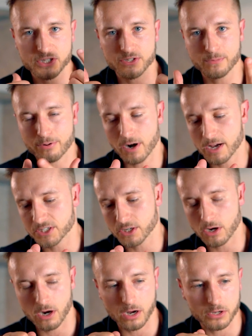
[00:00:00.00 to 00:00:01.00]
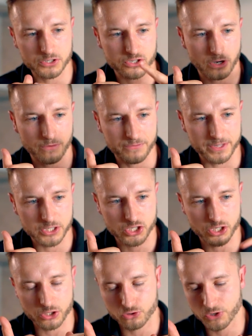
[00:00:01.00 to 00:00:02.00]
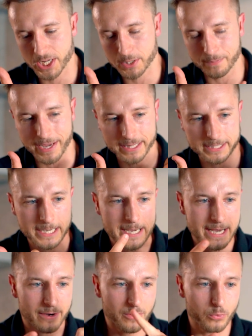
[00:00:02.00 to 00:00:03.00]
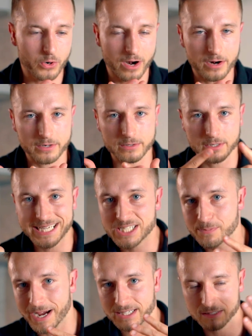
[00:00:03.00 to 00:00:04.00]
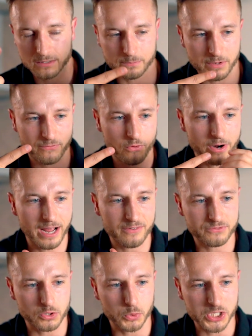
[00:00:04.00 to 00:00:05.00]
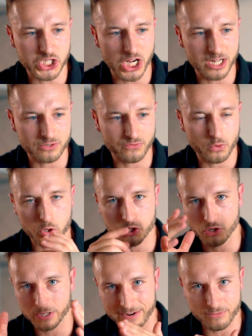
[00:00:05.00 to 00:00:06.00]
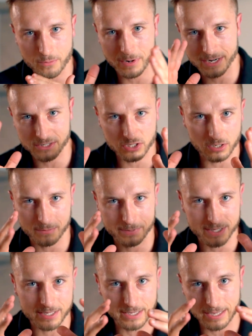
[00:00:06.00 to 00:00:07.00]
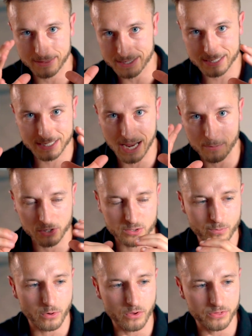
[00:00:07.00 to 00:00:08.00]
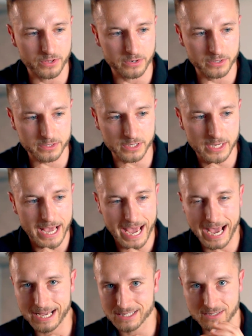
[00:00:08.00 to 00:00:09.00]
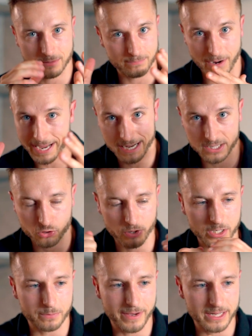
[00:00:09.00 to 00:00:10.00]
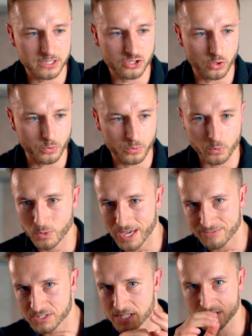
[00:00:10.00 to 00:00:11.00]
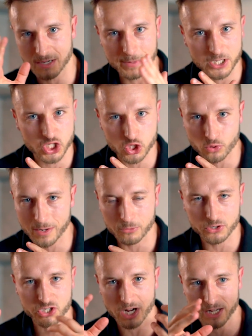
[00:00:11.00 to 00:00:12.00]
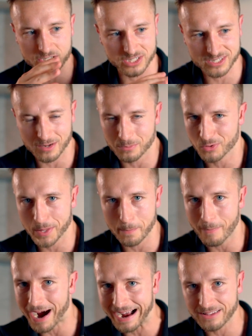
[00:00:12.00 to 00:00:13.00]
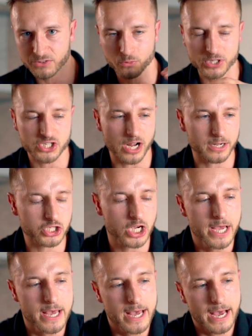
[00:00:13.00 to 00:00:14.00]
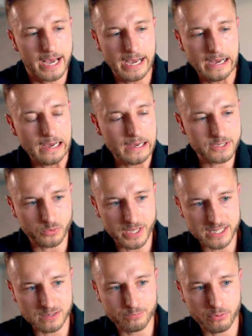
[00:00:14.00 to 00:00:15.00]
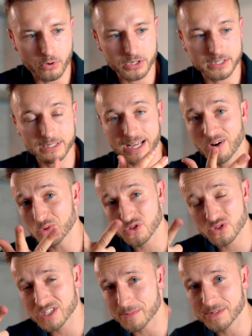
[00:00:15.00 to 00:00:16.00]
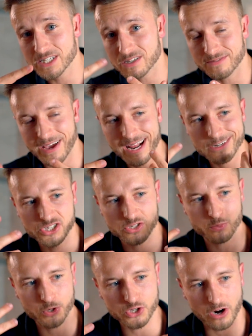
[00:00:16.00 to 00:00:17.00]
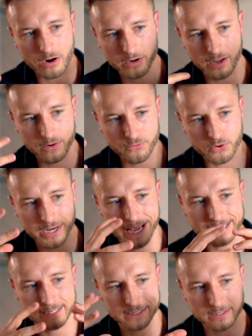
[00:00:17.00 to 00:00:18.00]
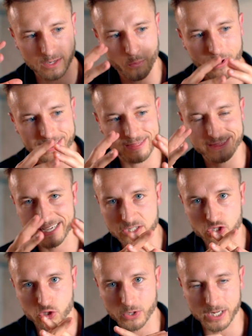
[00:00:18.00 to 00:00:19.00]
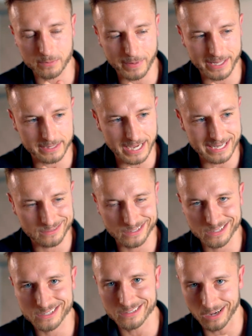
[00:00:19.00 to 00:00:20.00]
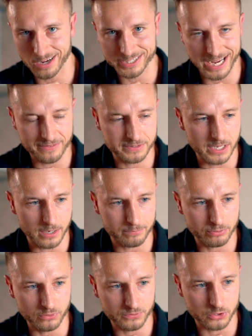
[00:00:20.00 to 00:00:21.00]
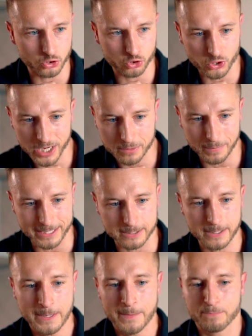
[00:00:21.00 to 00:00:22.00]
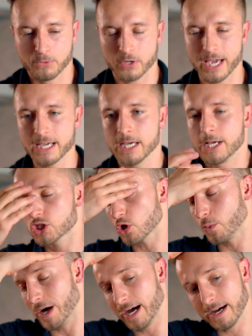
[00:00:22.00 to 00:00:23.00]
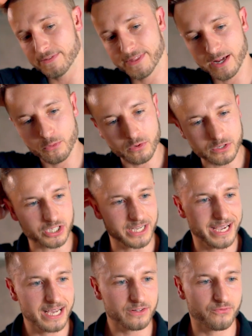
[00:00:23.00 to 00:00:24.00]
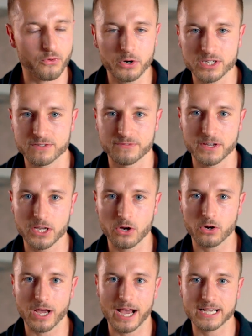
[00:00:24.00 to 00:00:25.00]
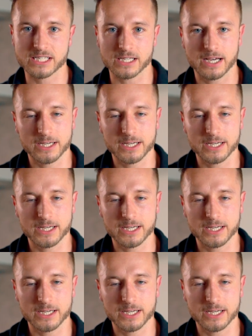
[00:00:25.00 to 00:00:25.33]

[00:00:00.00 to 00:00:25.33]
as the pros and cons of this treatment, what are the expected before and after results. Of course, not everybody's going to be the same respondent as by any treatment, so we have seen some extreme results and some really mild results, so that's important, and also some disadvantages which are kind of connected with this treatment, as it is not FDA-approved treatment, okay? So that was it for this video, guys.